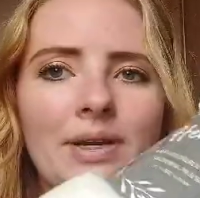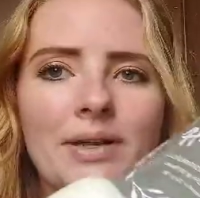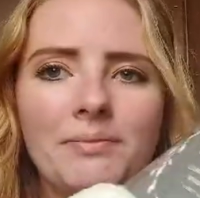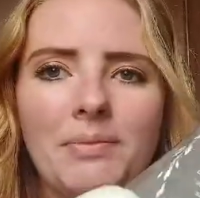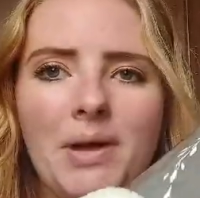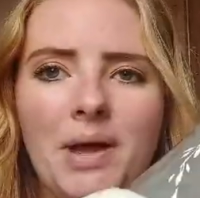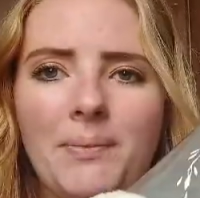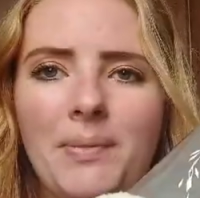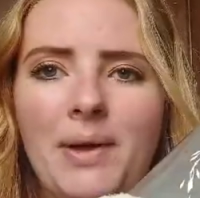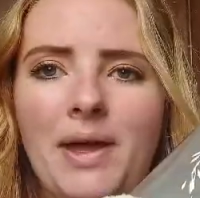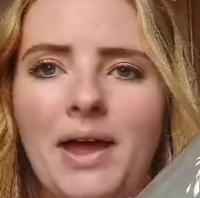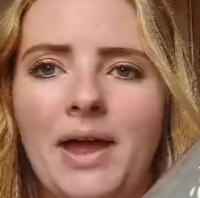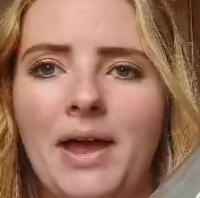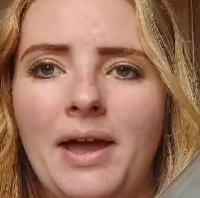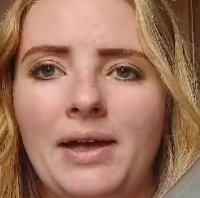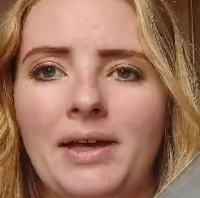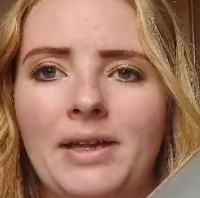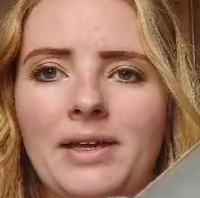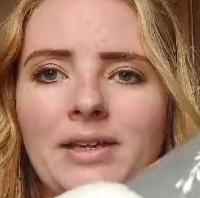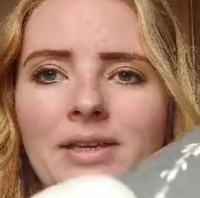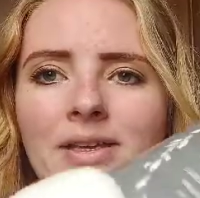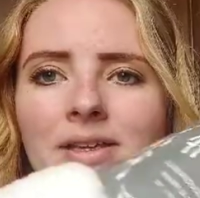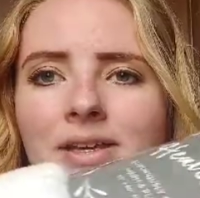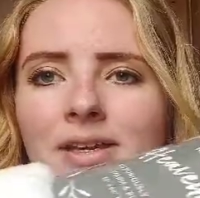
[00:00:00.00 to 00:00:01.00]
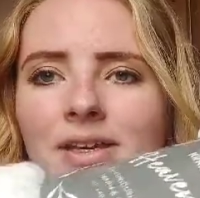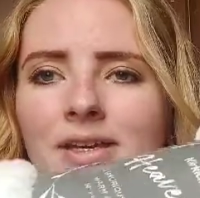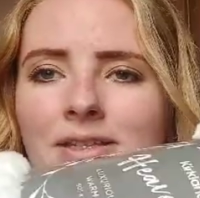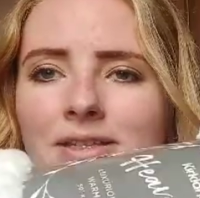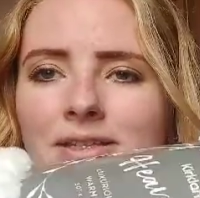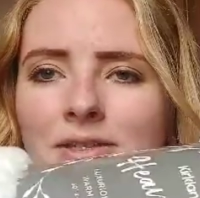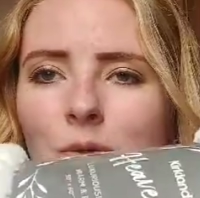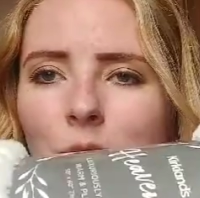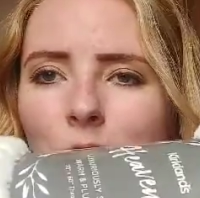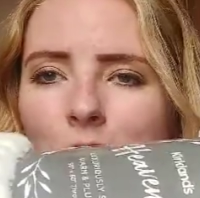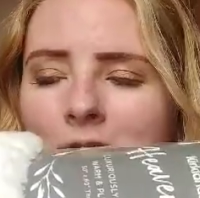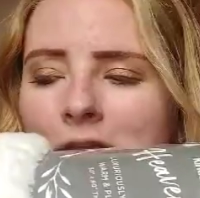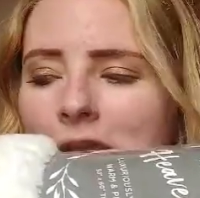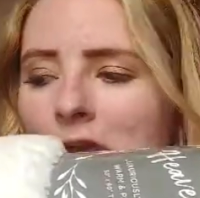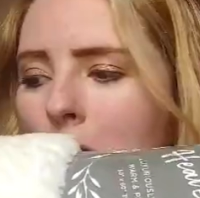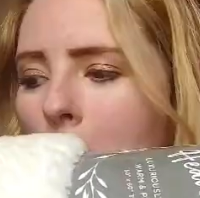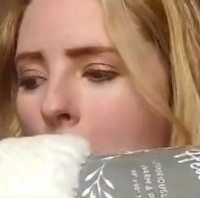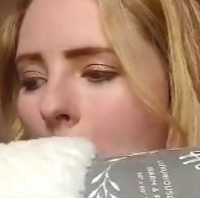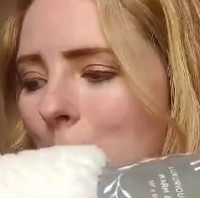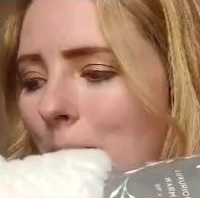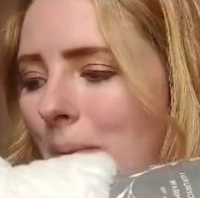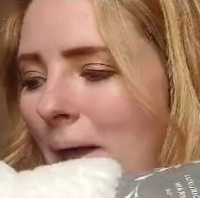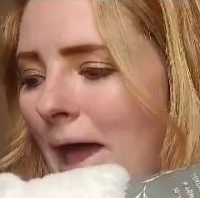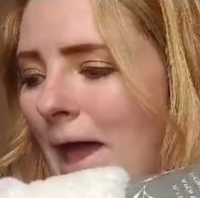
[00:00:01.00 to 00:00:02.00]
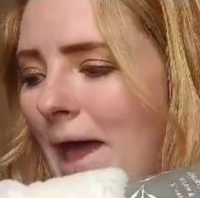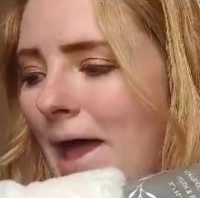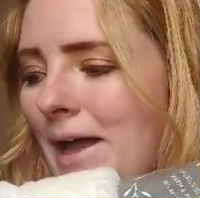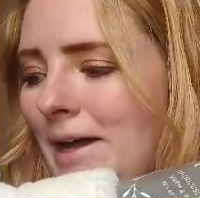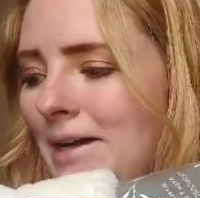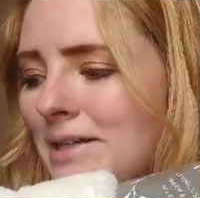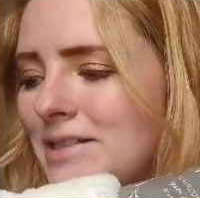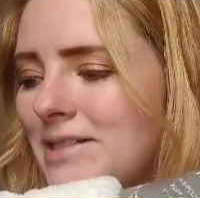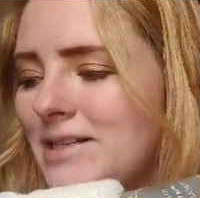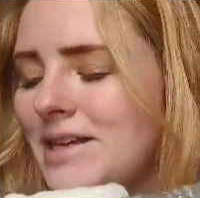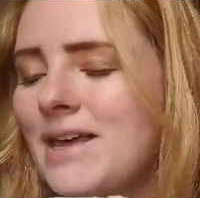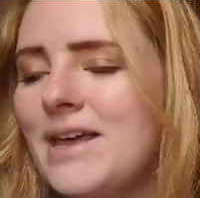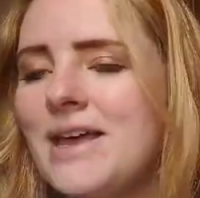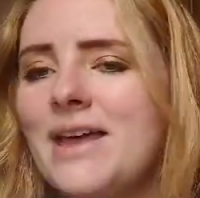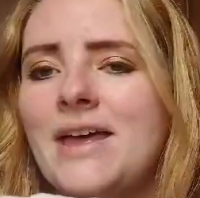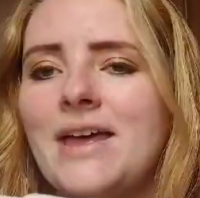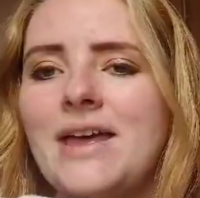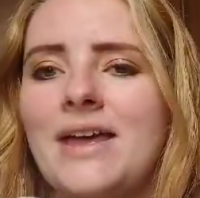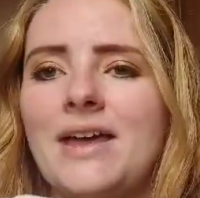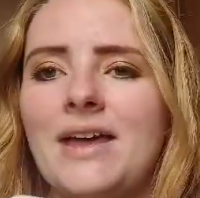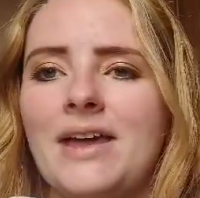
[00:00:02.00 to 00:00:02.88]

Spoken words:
it in my bag. It's already compact,